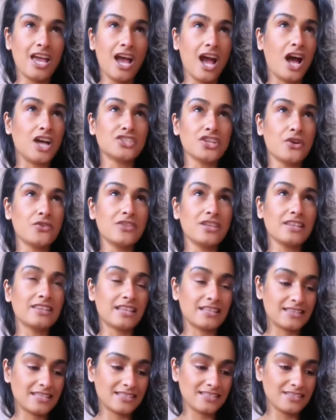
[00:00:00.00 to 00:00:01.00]
I don't think
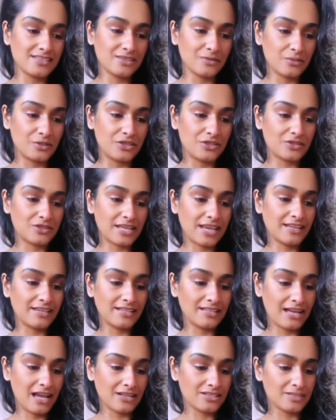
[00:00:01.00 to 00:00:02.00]
that this is someone who's taken
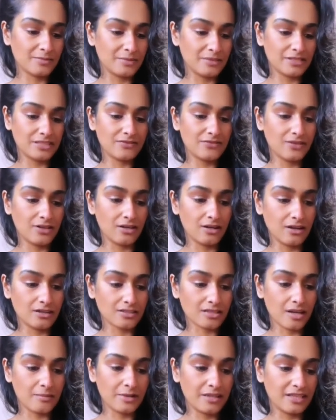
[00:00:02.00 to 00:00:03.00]
accountability for a long
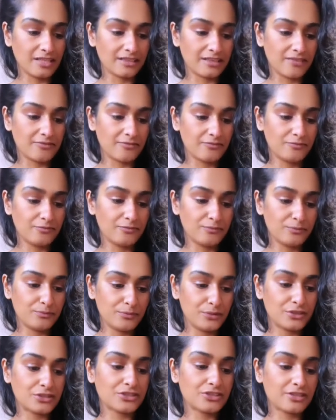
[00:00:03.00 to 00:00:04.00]
time. I think they've
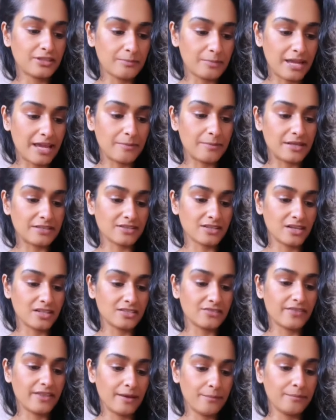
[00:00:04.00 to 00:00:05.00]
pushed the blame outside
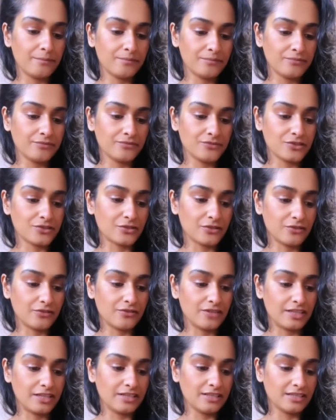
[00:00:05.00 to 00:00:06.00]
of them,
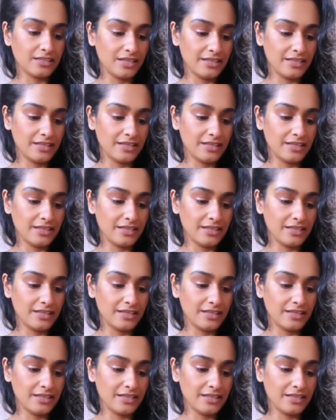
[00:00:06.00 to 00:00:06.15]
truthfully.